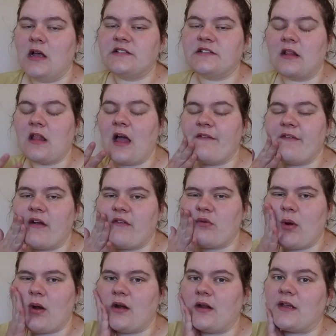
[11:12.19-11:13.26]
saliva
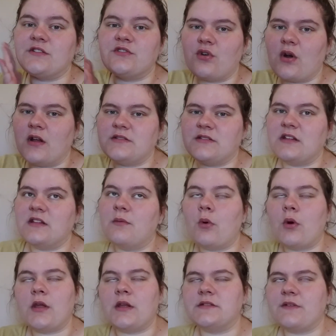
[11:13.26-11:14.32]
everywhere and it gets crusty in the
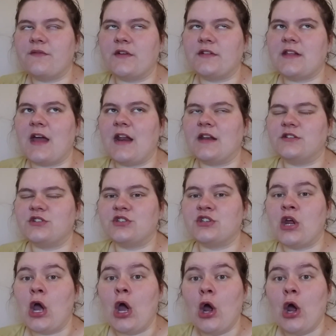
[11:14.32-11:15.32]
morning and stuff like that, and it's just